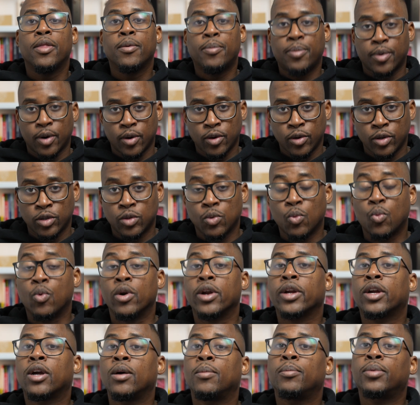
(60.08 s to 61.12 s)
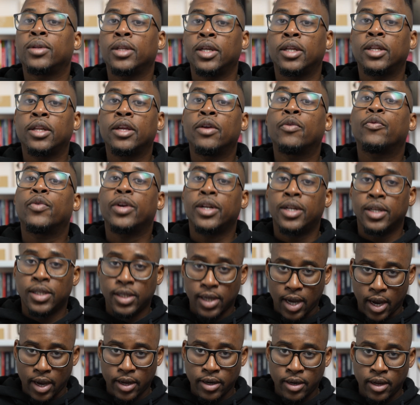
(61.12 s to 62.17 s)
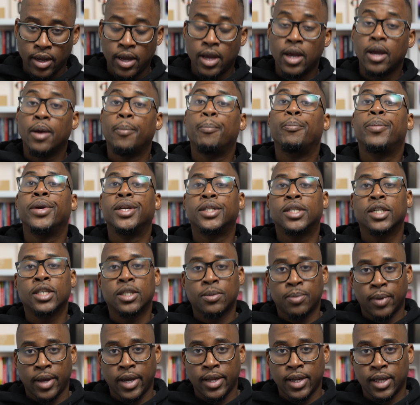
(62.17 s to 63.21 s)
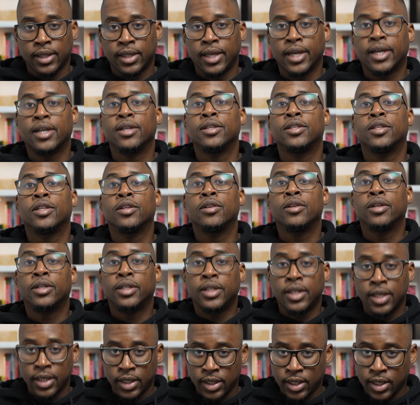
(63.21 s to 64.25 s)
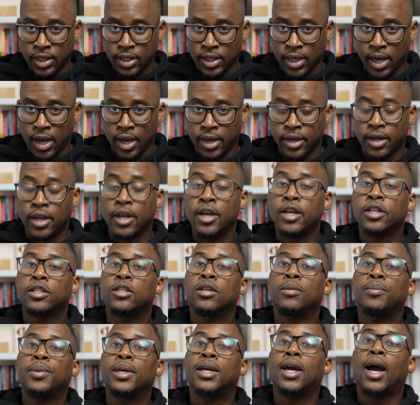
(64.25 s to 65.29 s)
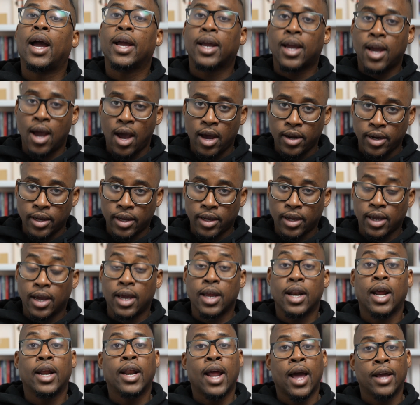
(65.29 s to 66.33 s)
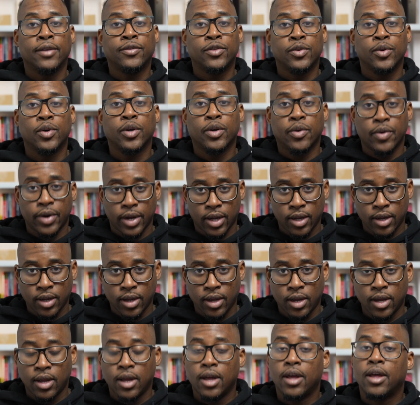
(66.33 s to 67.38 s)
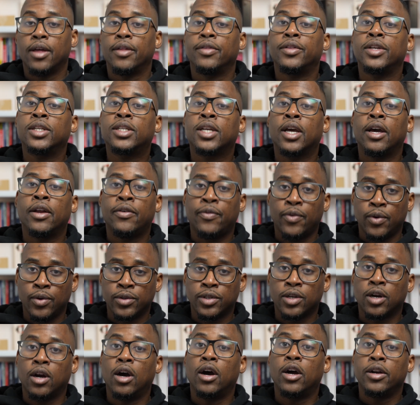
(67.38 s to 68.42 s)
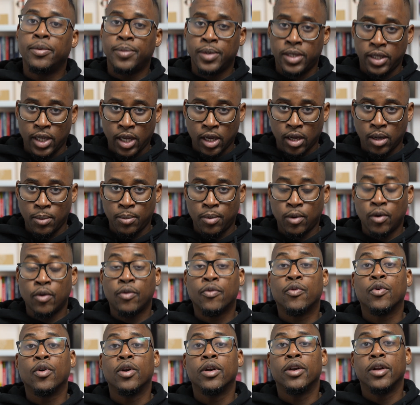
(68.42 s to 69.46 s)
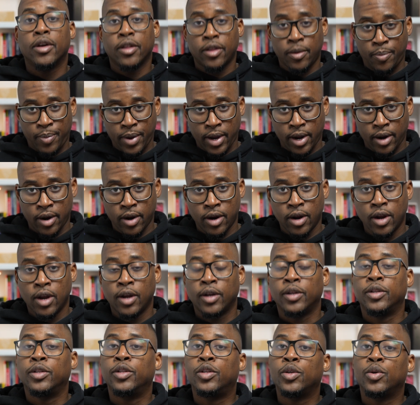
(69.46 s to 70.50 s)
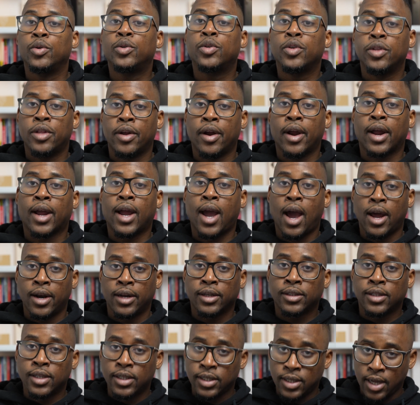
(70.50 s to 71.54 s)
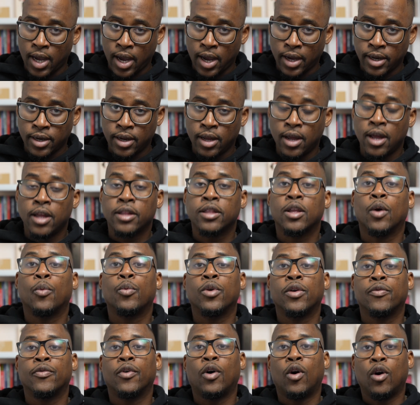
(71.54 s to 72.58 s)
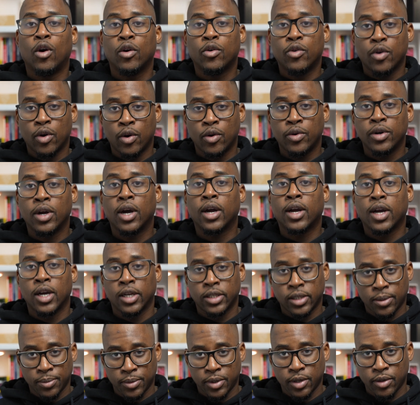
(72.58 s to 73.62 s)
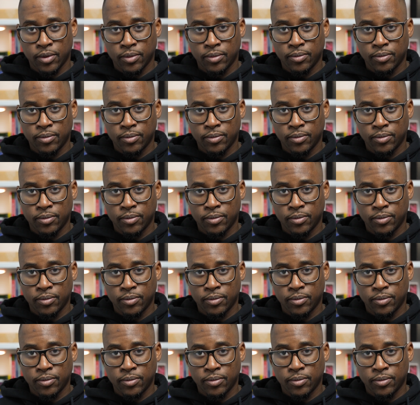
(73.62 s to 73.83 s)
the Pros weren't completely redesigned, Beats explained that they considered this design to be iconic, and I'd have to agree. These headphones are unmistakable for another pair due to their iconic design that we've all grown accustomed to.